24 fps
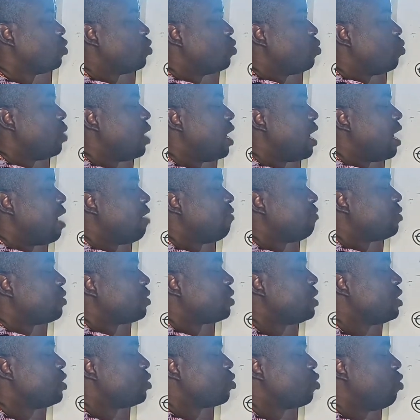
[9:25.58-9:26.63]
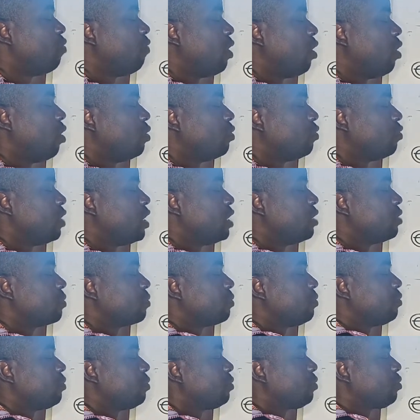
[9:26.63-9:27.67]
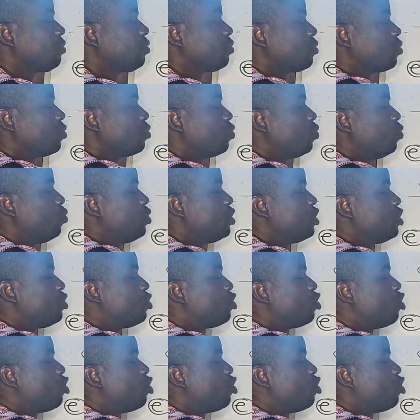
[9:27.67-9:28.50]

We have 6/100, which is